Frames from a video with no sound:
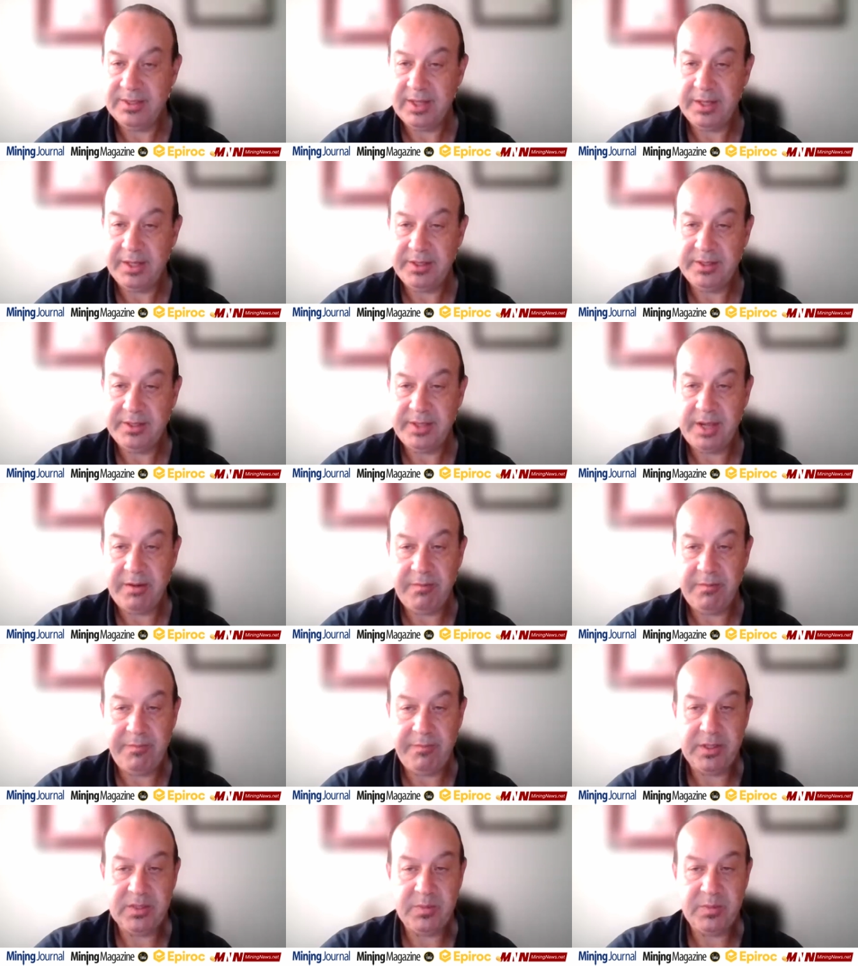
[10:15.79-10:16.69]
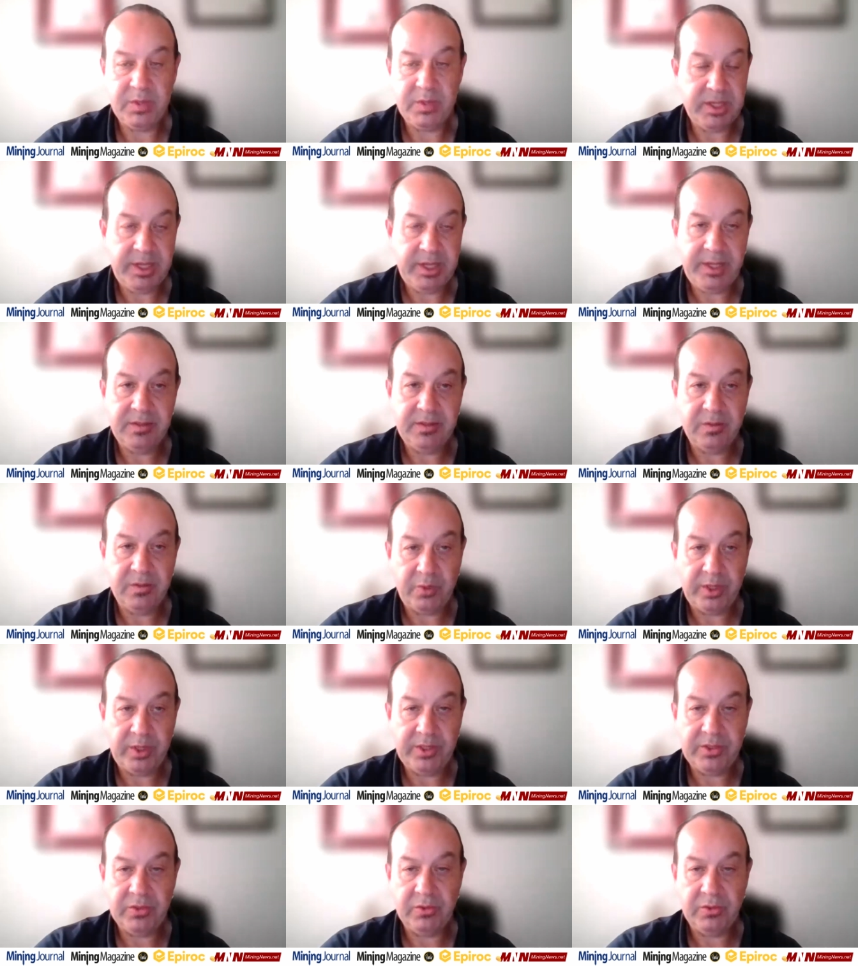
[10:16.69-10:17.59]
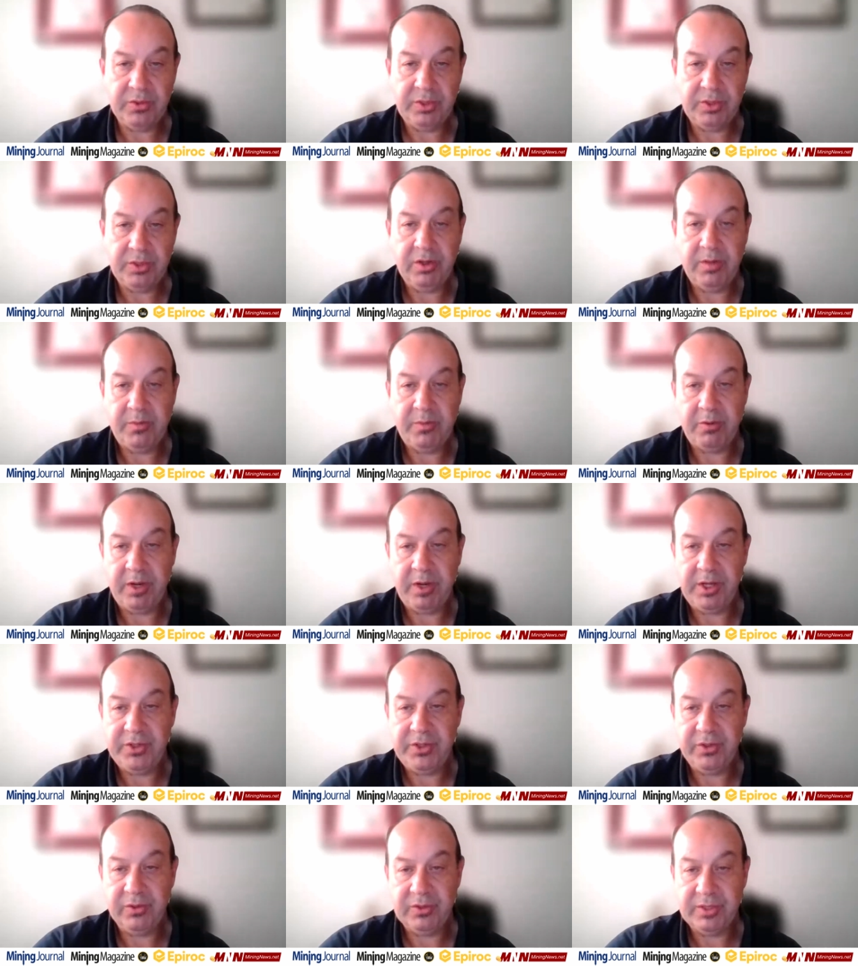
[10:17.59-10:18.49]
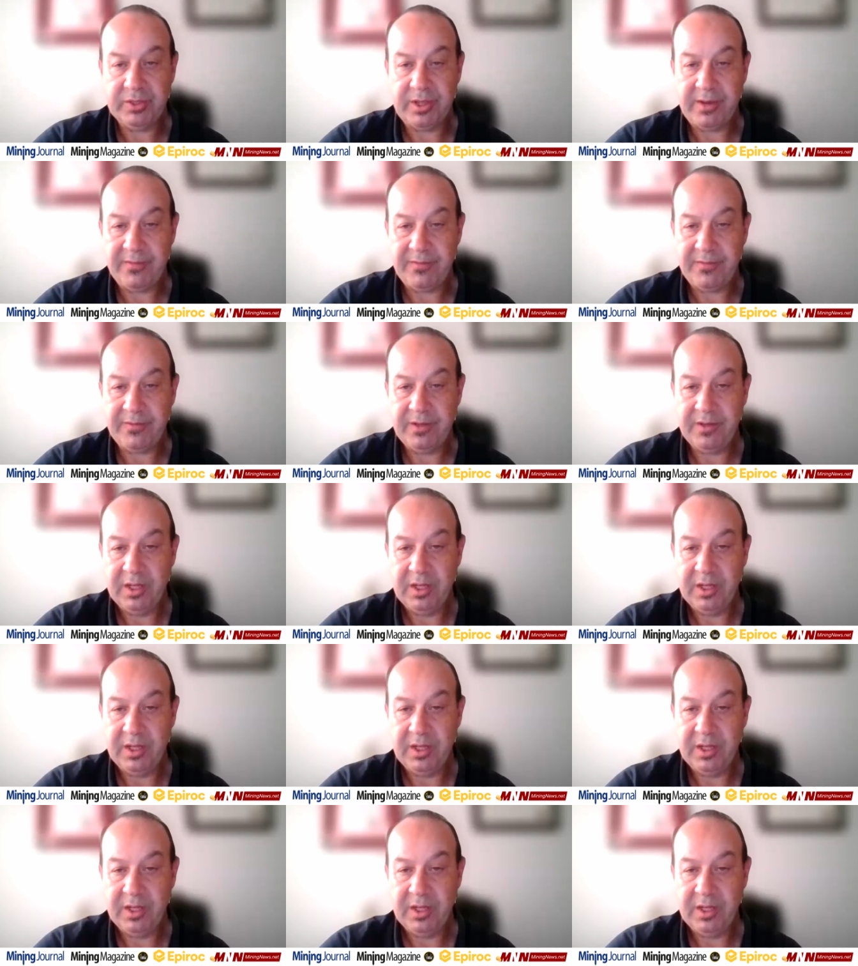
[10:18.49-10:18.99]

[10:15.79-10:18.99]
understand investment needs and resourcing operational stuff.